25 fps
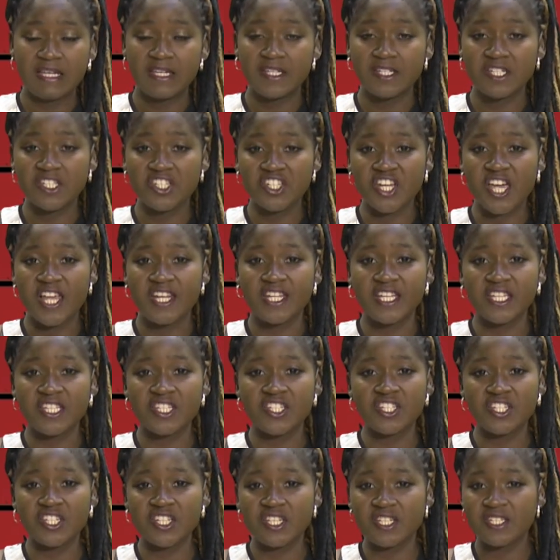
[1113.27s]
the
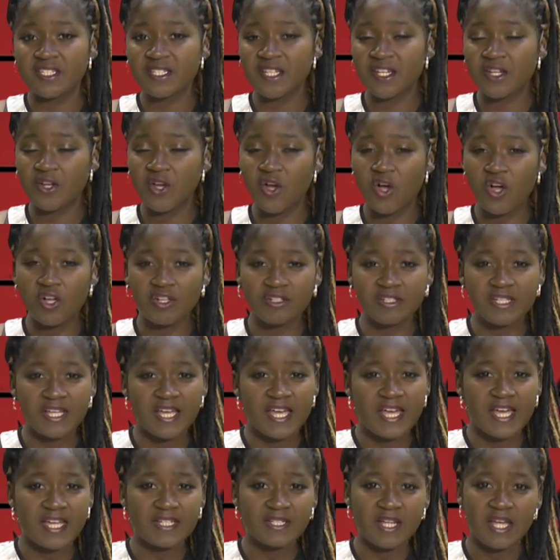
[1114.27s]
challenges and all
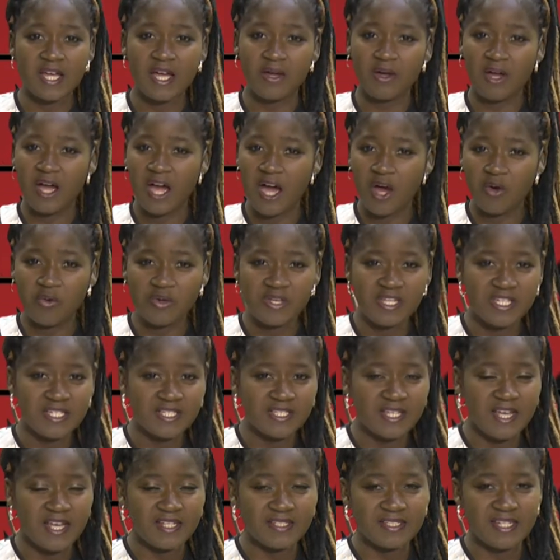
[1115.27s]
that, how he
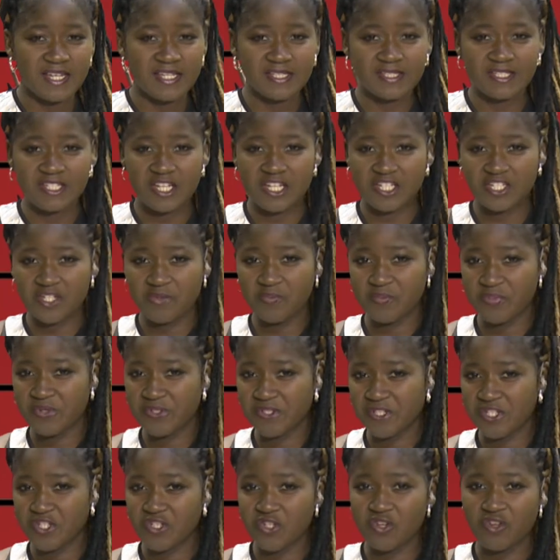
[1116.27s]
started changing
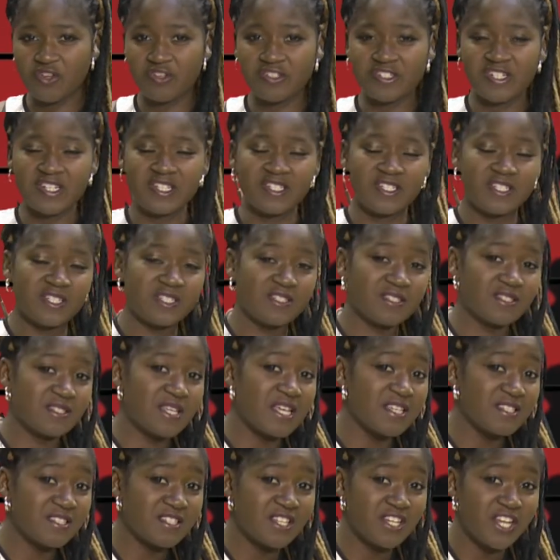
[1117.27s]
position, changing
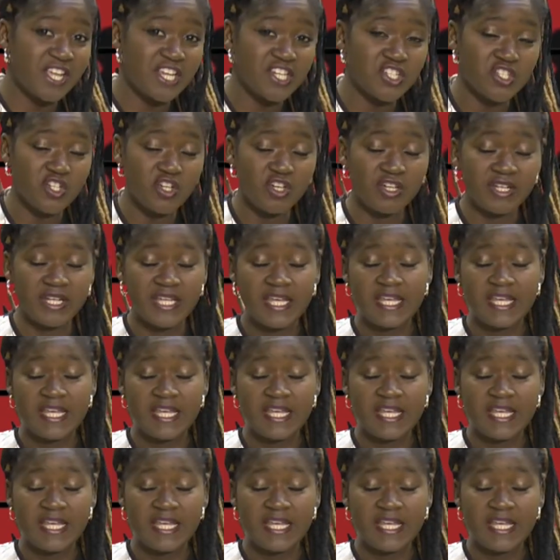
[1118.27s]
destination,